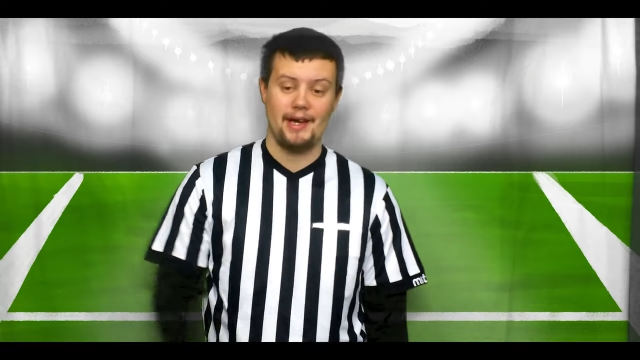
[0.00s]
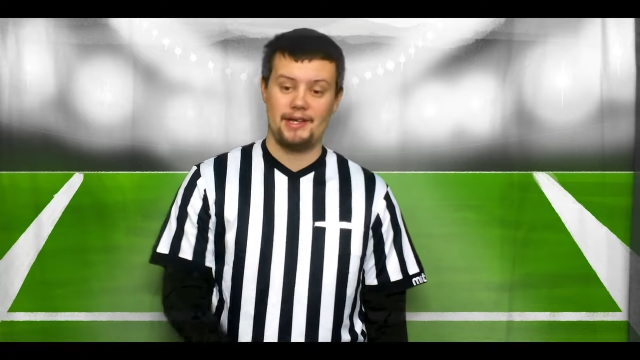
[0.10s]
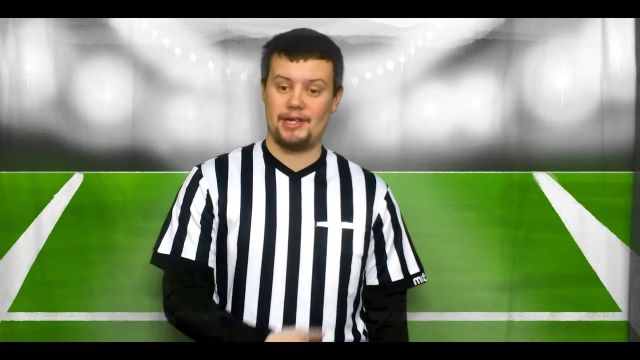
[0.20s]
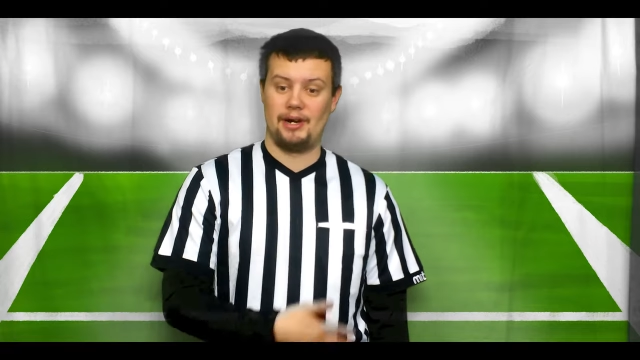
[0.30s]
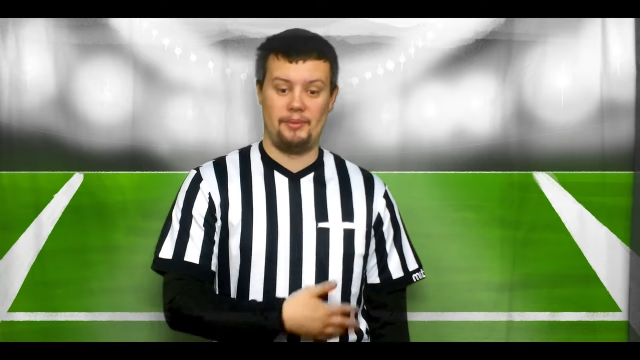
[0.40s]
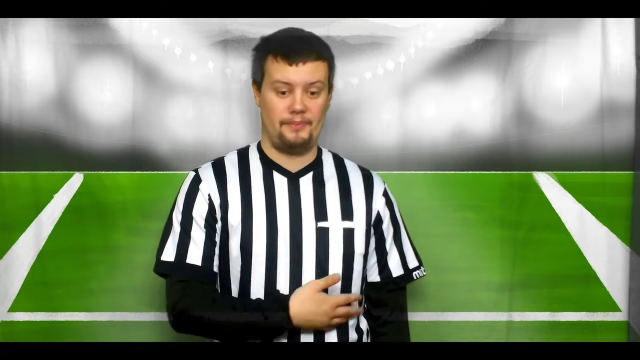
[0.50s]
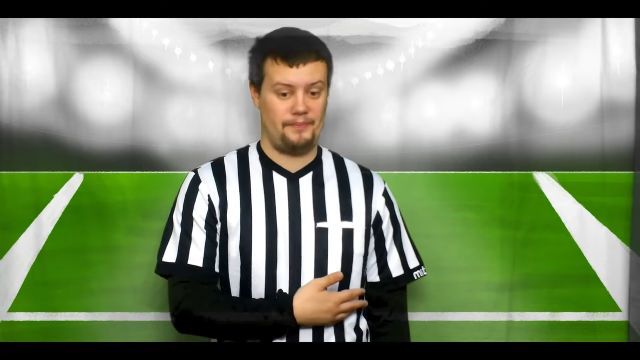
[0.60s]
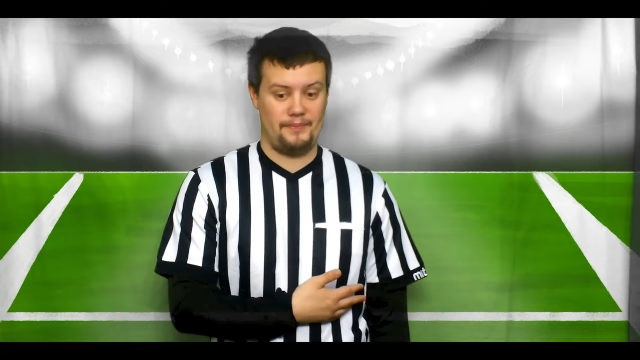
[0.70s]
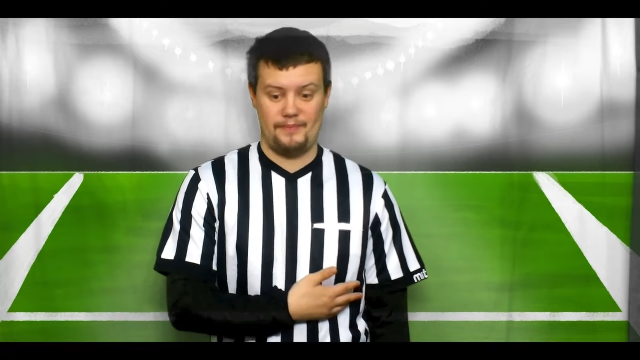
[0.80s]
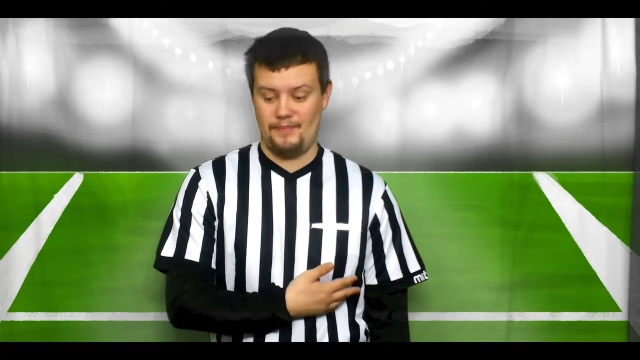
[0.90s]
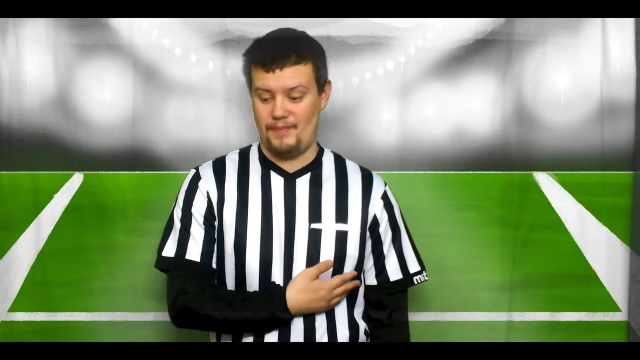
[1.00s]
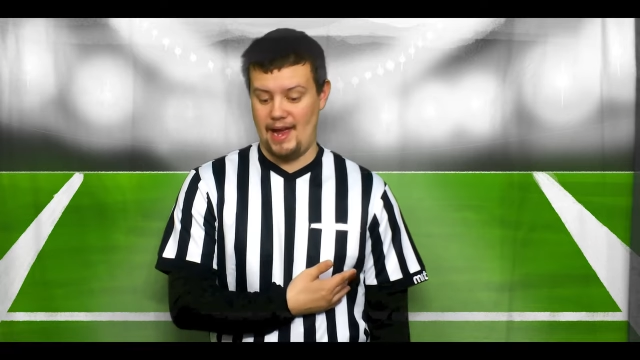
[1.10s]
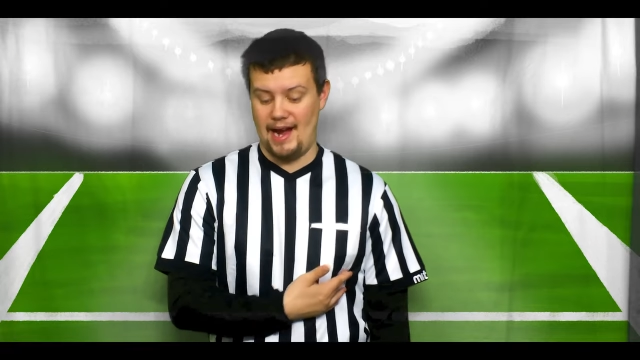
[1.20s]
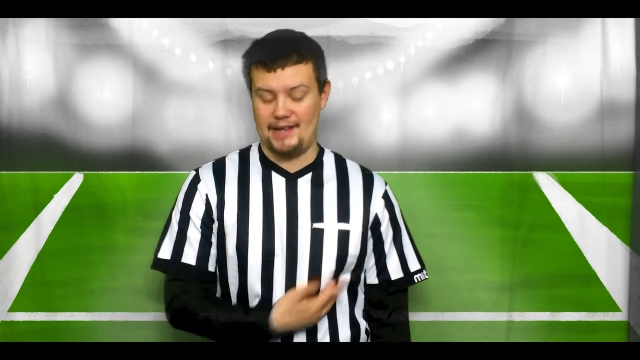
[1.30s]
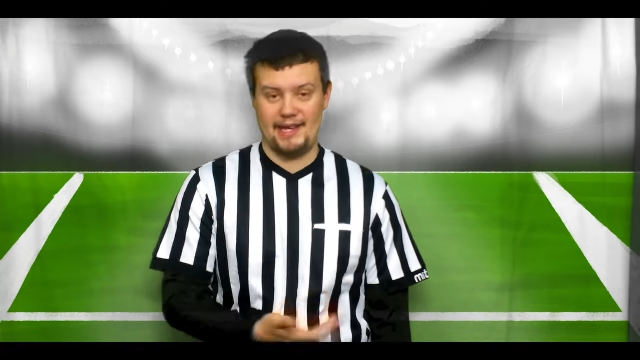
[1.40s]
So,
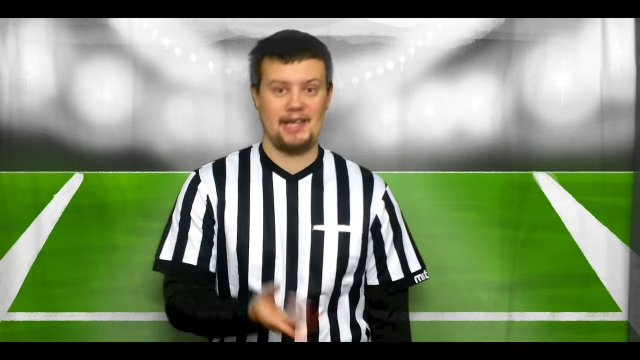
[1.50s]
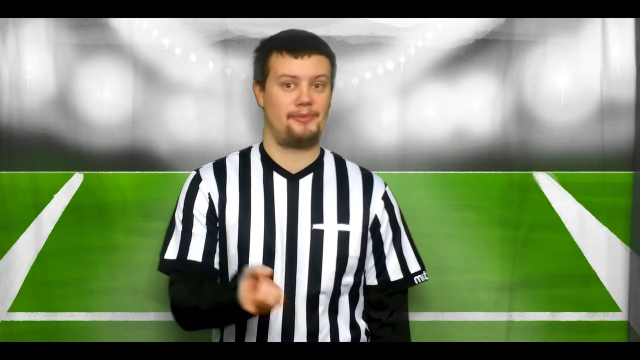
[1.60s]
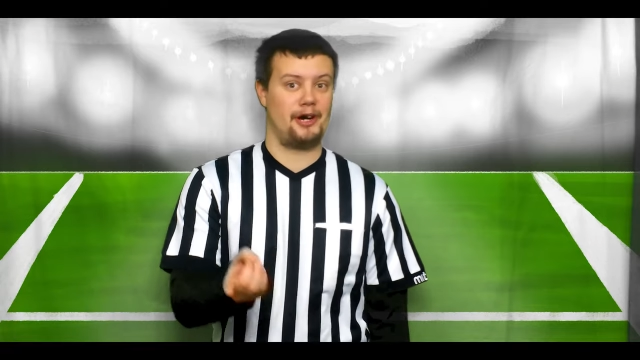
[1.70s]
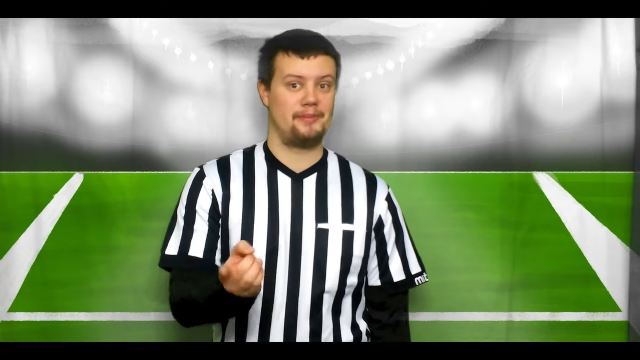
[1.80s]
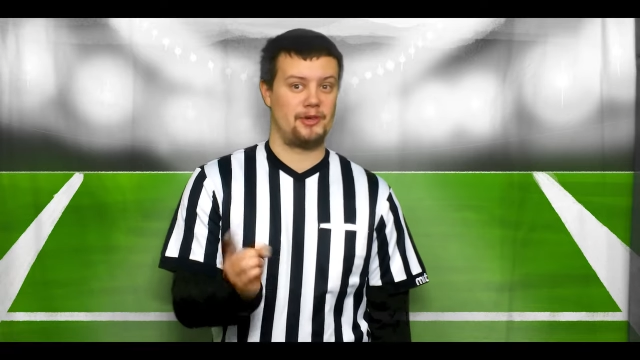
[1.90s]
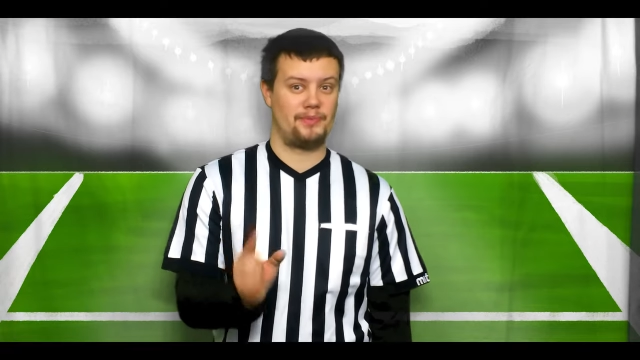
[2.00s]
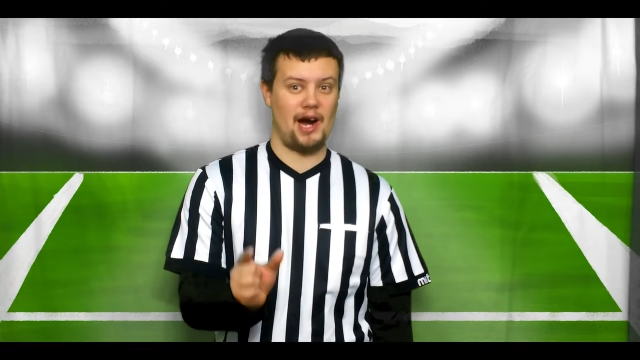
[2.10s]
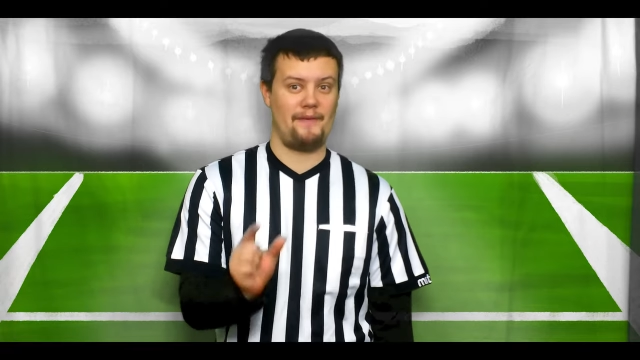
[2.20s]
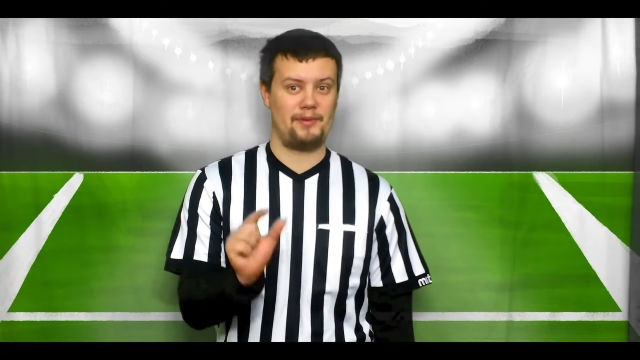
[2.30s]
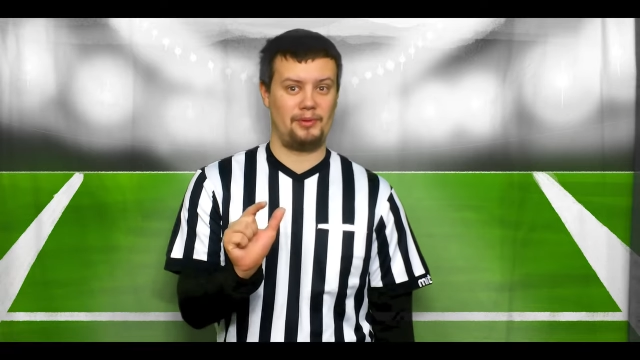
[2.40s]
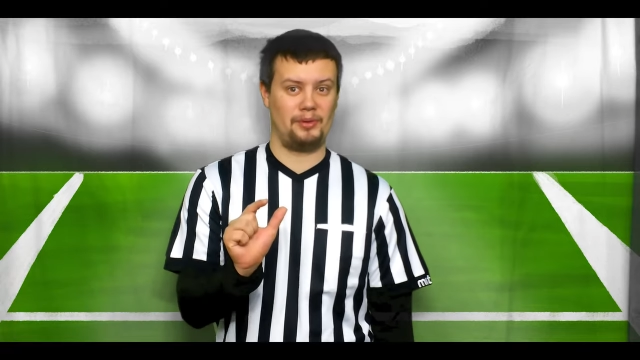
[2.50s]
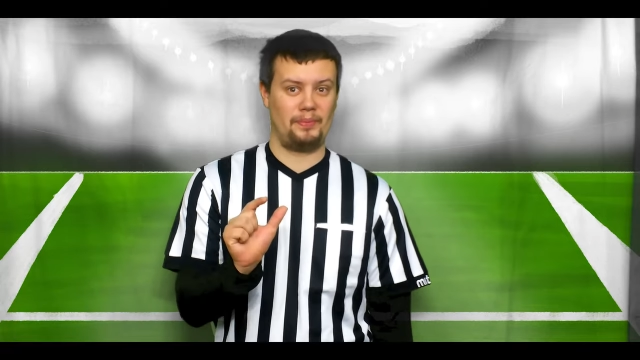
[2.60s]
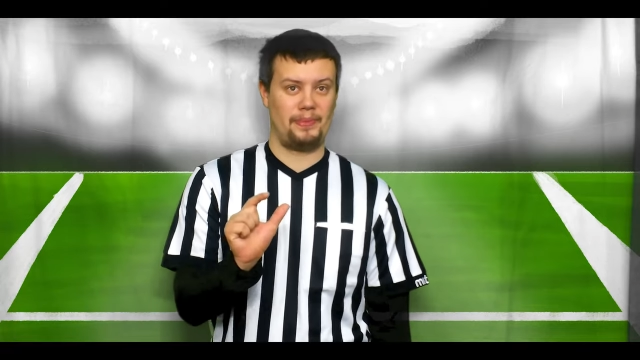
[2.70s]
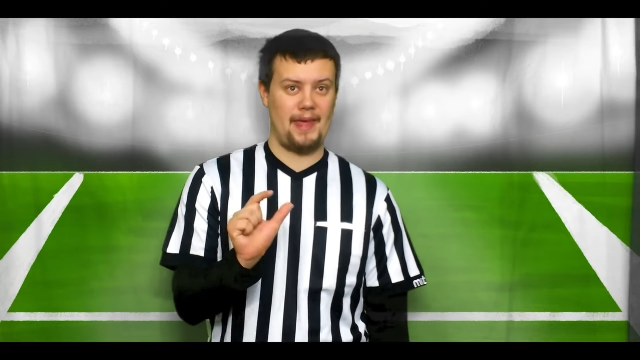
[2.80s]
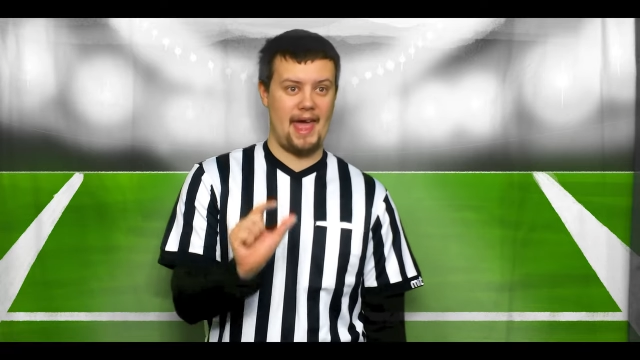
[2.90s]
and I think it's probably the most
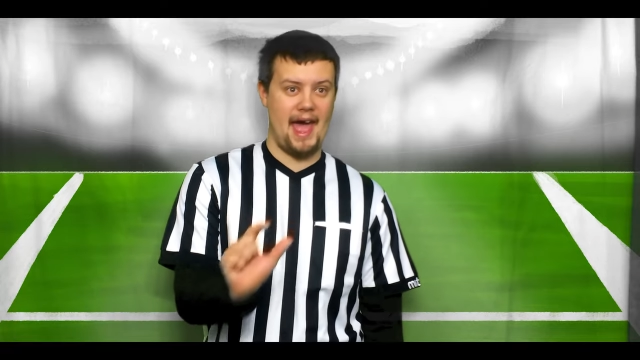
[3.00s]
profitable